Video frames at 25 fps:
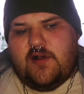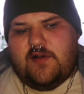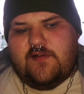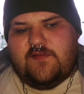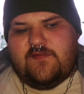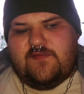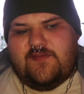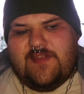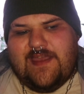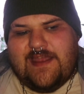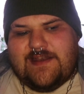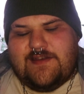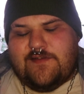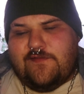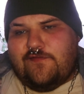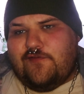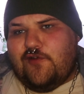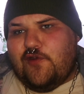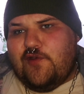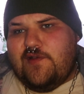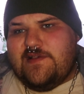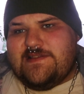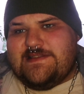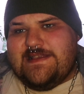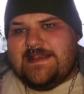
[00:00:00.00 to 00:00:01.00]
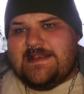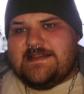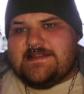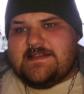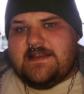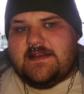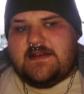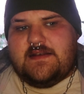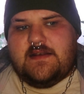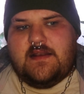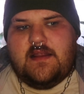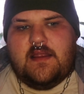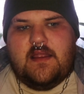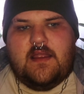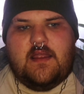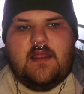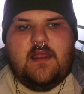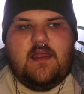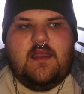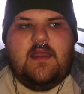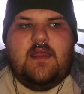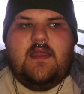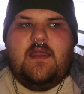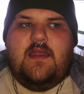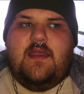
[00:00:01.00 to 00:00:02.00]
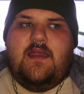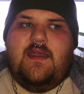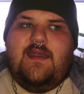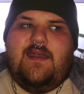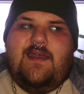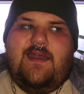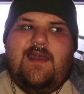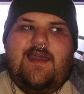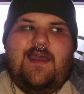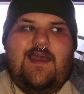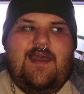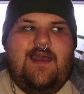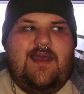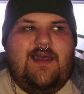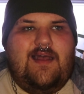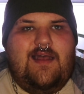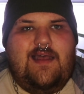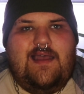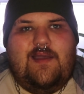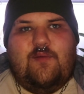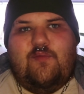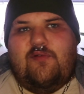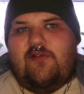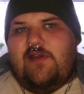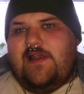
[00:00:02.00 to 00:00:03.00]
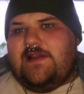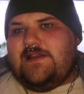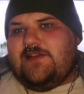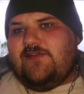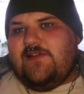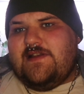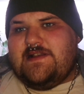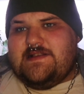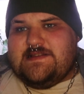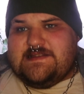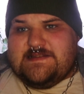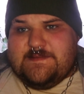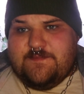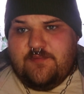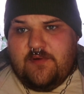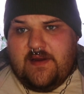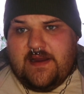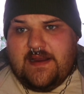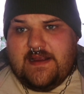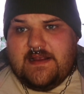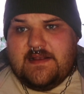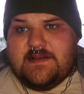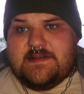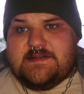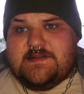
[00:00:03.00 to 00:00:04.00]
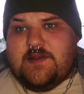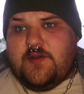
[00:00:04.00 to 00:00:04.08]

of the end of flu season. We're entering spring,